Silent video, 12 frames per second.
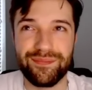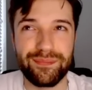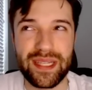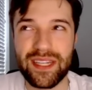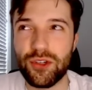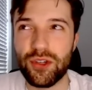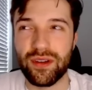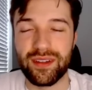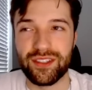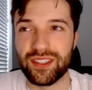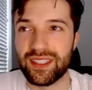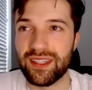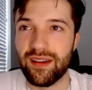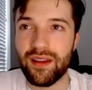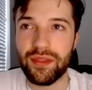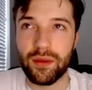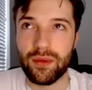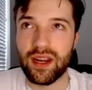Bijan just
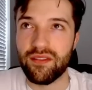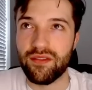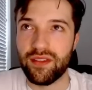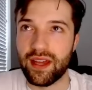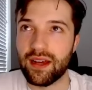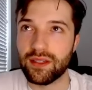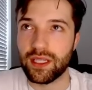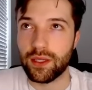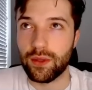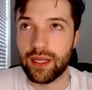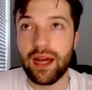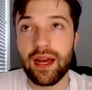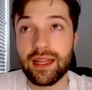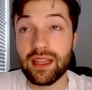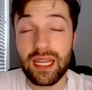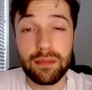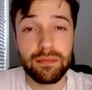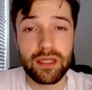not the right value, and I
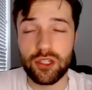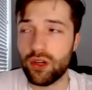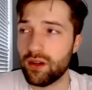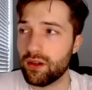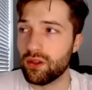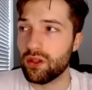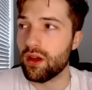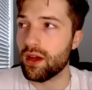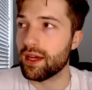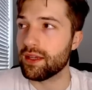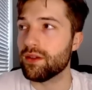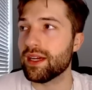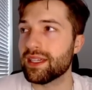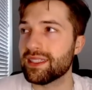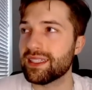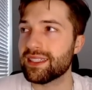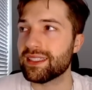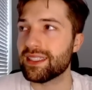like Bijan a lot. You guys
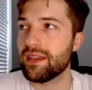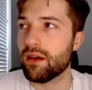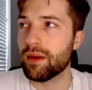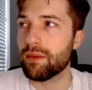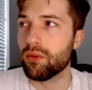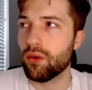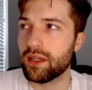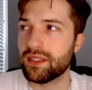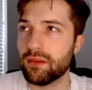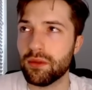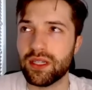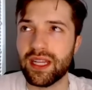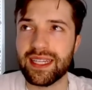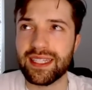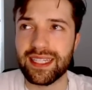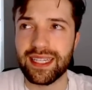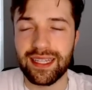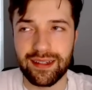get to see on my board he's number
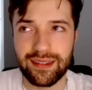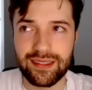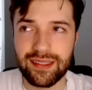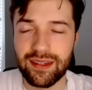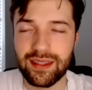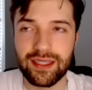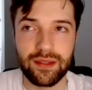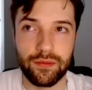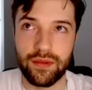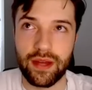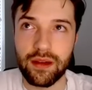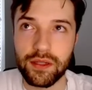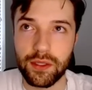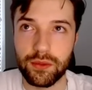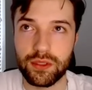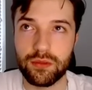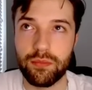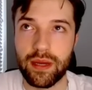nineteen. It's not that the
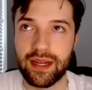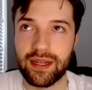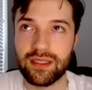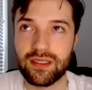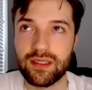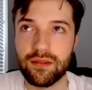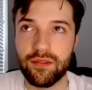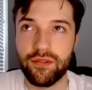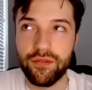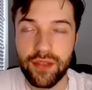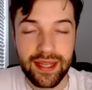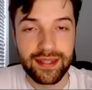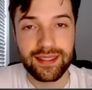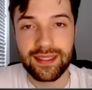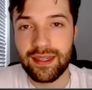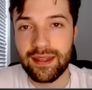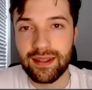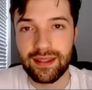value is bad, it's the fit.
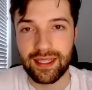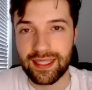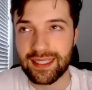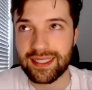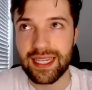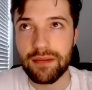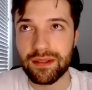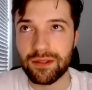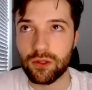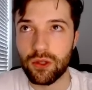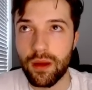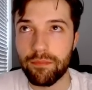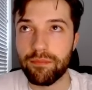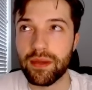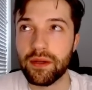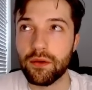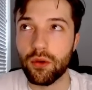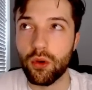Like, this team has a lot
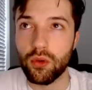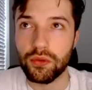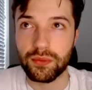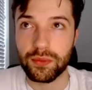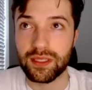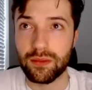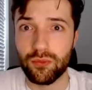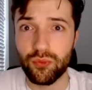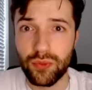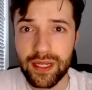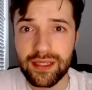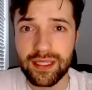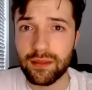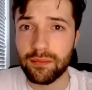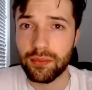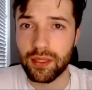bigger holes with some really good